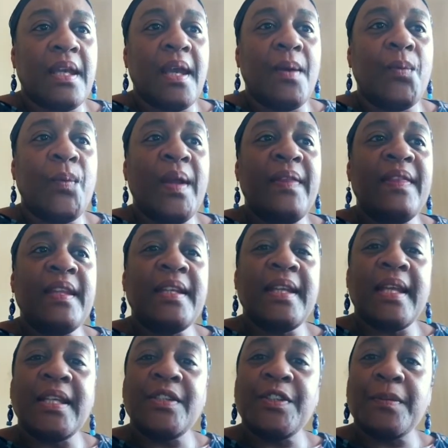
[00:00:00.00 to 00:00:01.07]
And when the
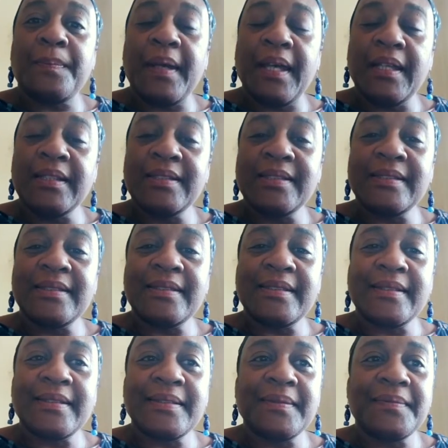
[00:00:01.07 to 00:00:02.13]
danger
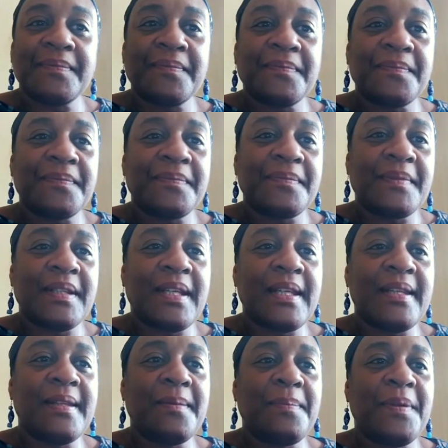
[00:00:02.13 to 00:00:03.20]
passed
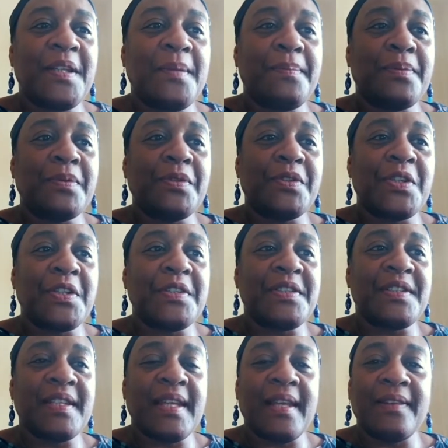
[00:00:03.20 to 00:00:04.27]
and the people
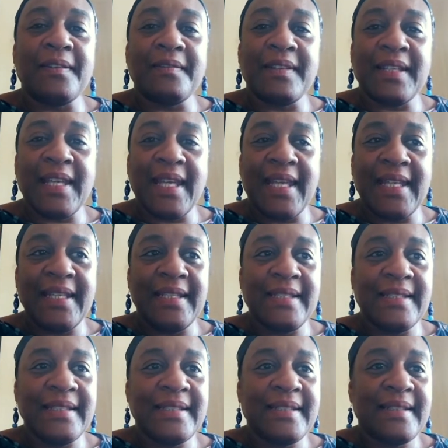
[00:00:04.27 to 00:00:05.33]
joined together again,
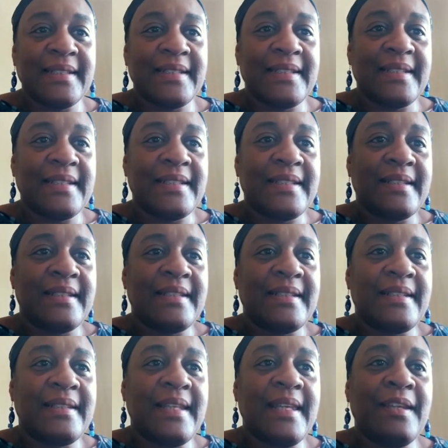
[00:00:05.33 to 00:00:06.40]

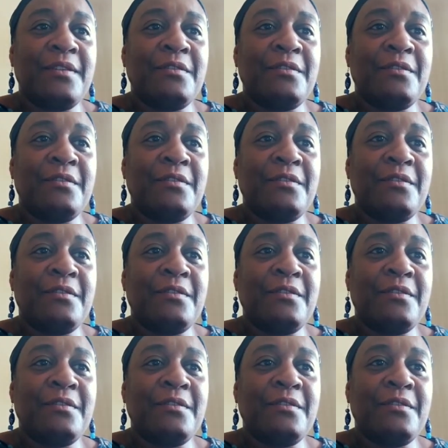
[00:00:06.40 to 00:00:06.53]
they